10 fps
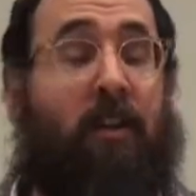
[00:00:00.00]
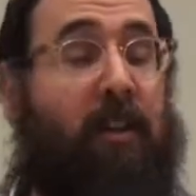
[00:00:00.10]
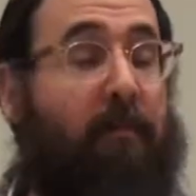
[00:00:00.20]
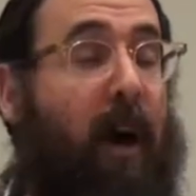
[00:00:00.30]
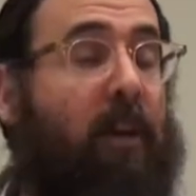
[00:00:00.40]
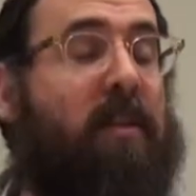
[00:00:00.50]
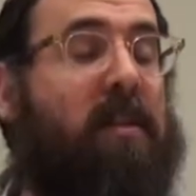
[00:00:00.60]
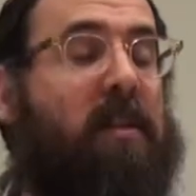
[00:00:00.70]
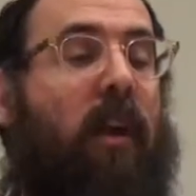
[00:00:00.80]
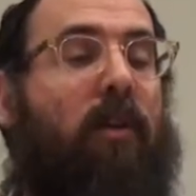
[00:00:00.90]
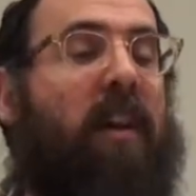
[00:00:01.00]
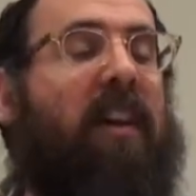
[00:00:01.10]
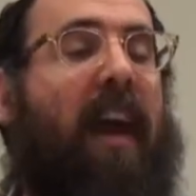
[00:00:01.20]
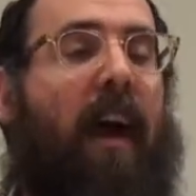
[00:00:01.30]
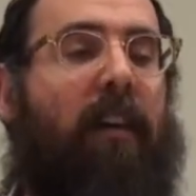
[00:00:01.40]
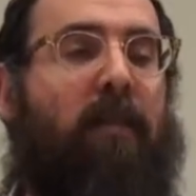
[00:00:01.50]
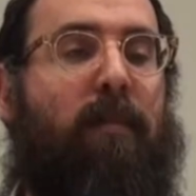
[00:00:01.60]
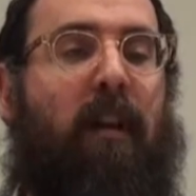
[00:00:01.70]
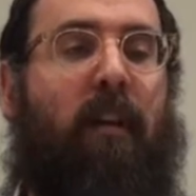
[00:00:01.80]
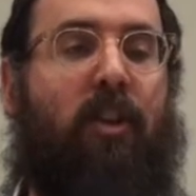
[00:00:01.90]
So Moses is a unique character,
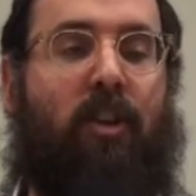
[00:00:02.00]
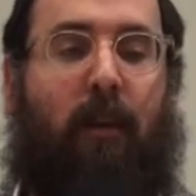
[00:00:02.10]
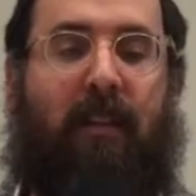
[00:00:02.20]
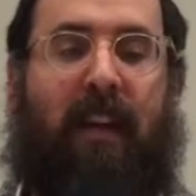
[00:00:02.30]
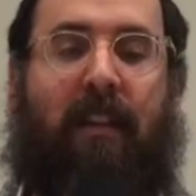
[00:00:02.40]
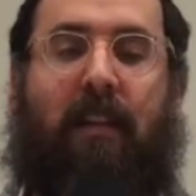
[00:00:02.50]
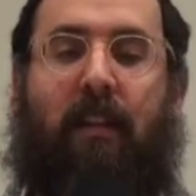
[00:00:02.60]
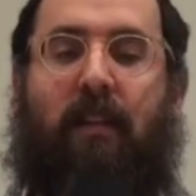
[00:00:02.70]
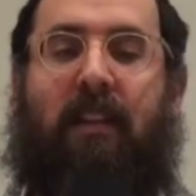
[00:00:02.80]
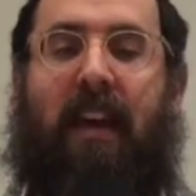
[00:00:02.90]
being a neshama d'Atzilus,